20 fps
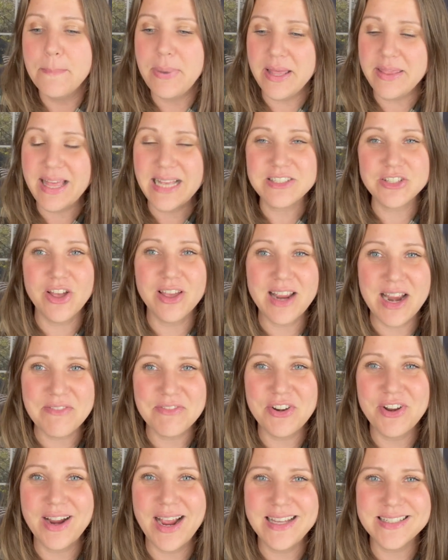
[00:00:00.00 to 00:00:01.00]
But that's all I
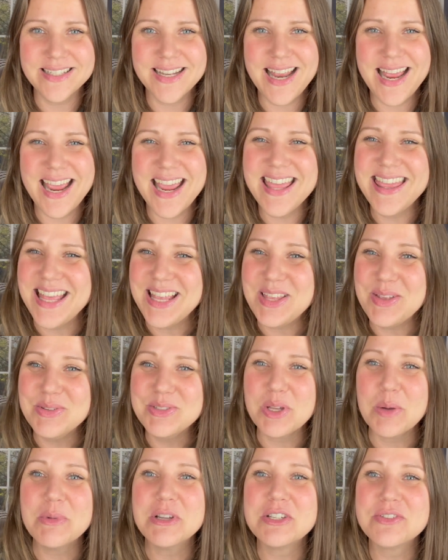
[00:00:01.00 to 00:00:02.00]
got for you guys today. Thank you
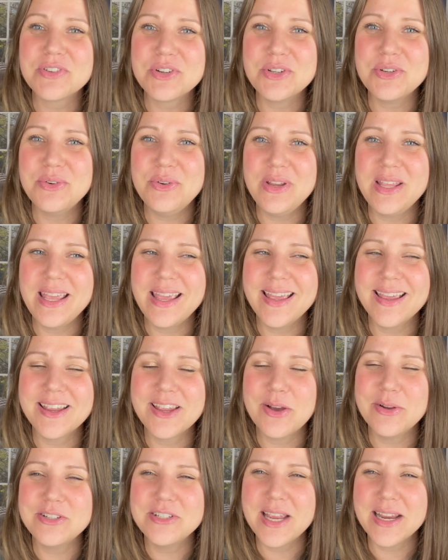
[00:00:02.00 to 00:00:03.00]
so much for tuning
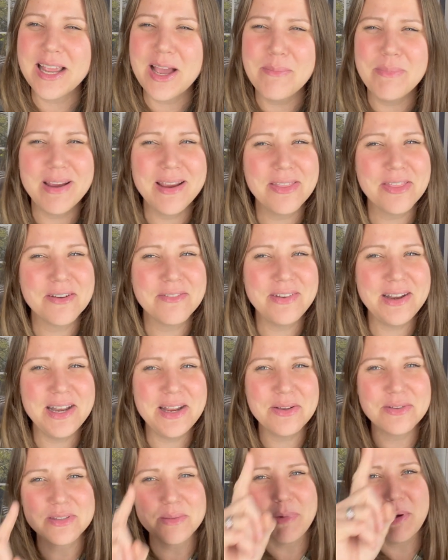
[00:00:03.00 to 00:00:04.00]
in. Go check out my other
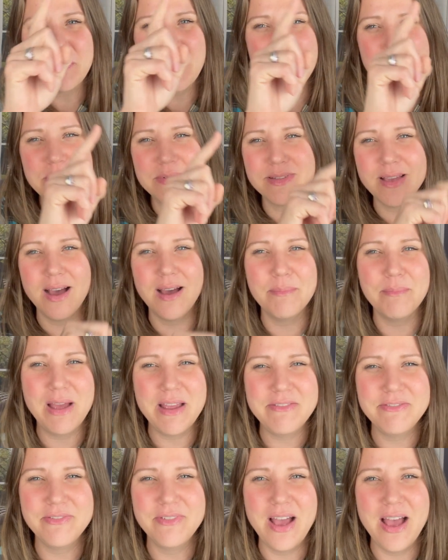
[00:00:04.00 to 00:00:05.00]
videos on
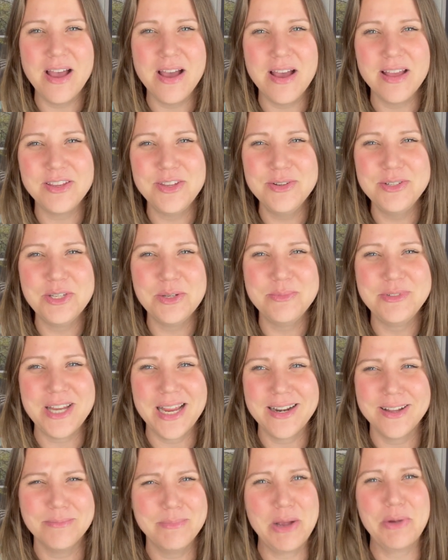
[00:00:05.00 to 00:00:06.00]
my YouTube
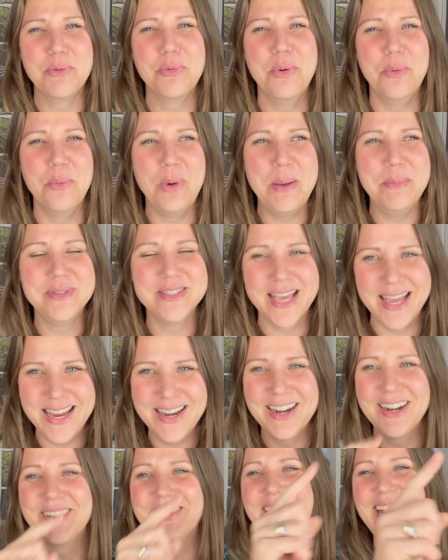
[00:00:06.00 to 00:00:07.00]
channel, my
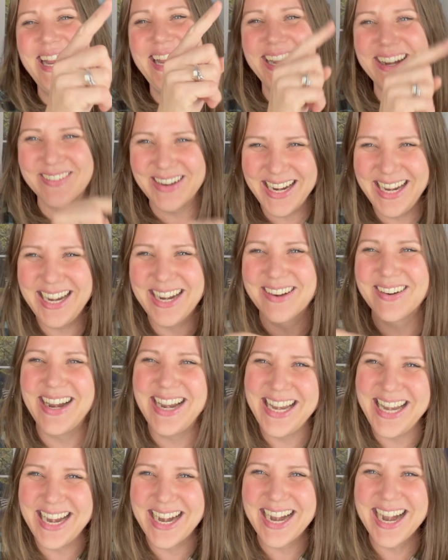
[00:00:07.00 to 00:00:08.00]
website, right
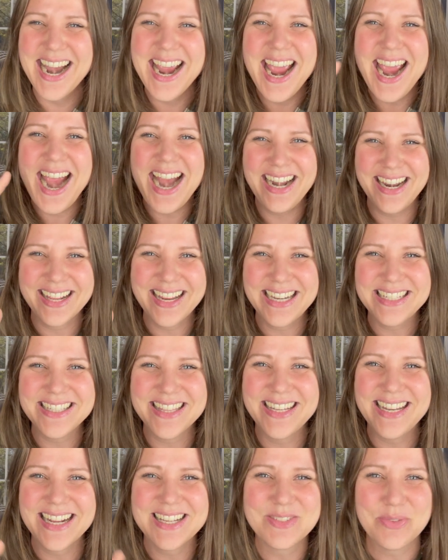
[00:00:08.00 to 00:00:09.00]
here. And I'll catch you
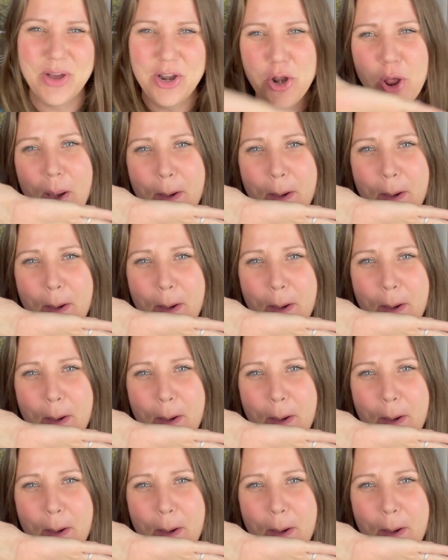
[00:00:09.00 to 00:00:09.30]
in the next one.